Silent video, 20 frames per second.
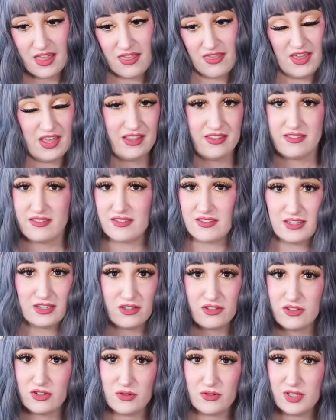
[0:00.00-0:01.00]
they
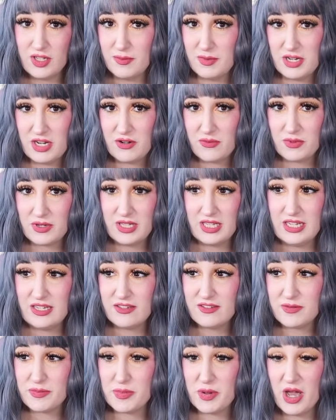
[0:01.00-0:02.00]
still do limited
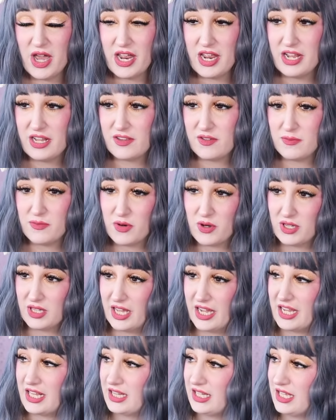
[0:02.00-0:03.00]
release, but it's more
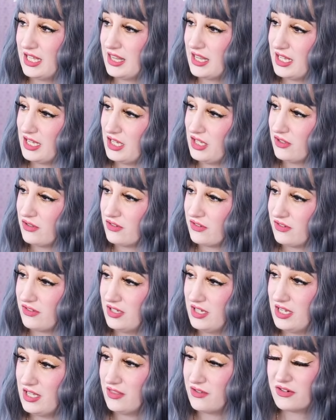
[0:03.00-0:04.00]
likely that you'll
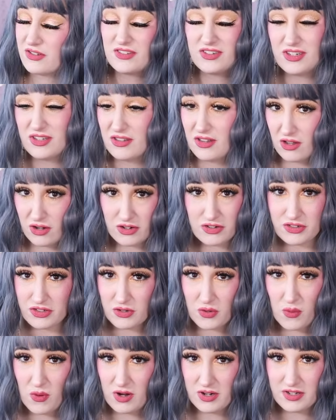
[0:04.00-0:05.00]
see there's still
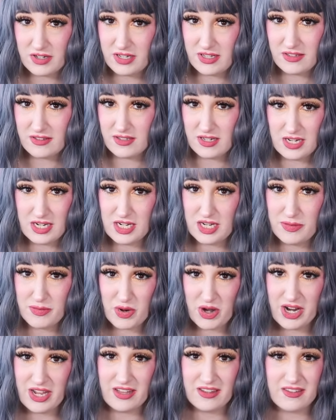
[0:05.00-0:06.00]
larger quantities in indie
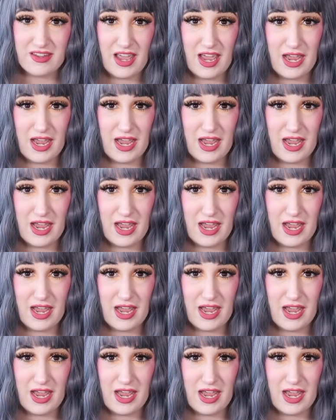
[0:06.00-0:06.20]
brands,